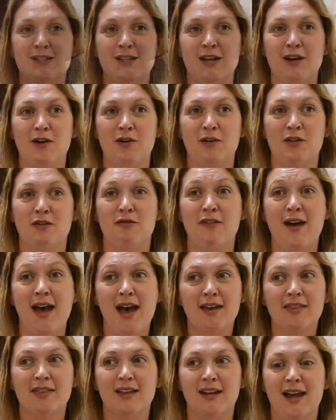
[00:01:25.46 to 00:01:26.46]
So the
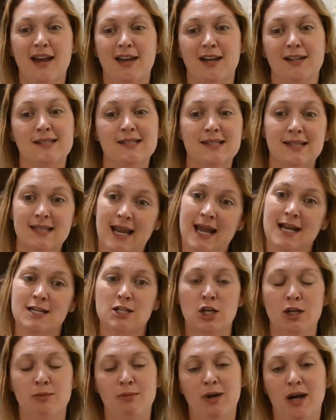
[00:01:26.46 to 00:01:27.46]
fact that I could
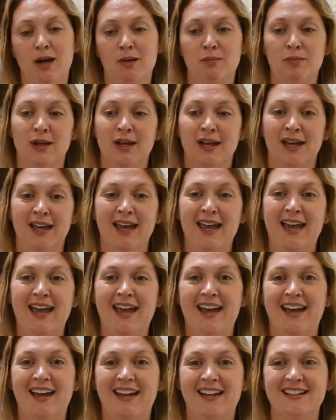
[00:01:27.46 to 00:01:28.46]
snatch him up
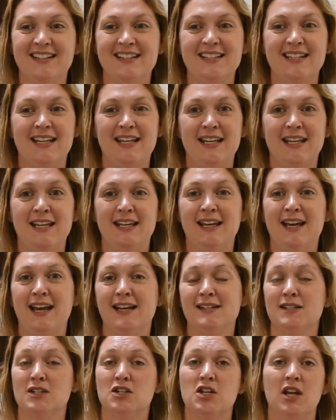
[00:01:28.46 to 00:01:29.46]
and he
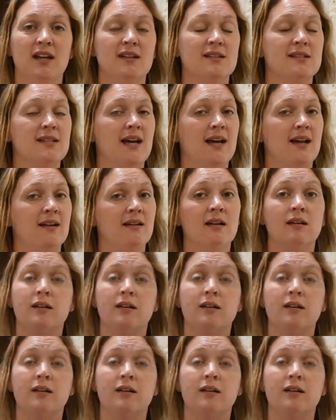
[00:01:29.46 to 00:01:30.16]
has a chance at